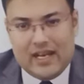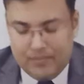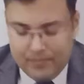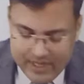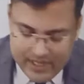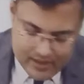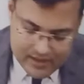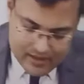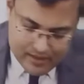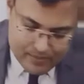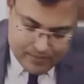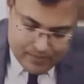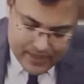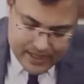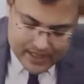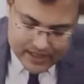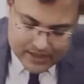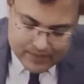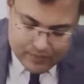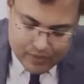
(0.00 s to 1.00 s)
P
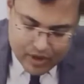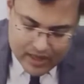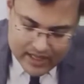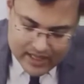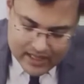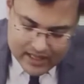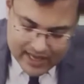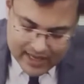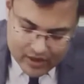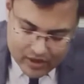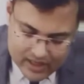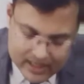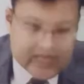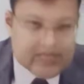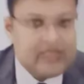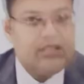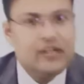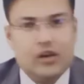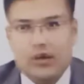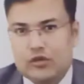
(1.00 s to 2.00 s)
is polyglycolic
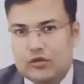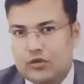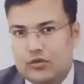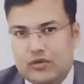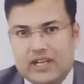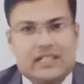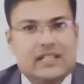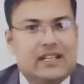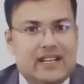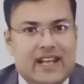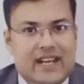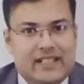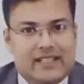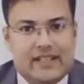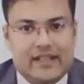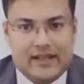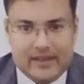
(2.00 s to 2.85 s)
acid, also known as Dixon.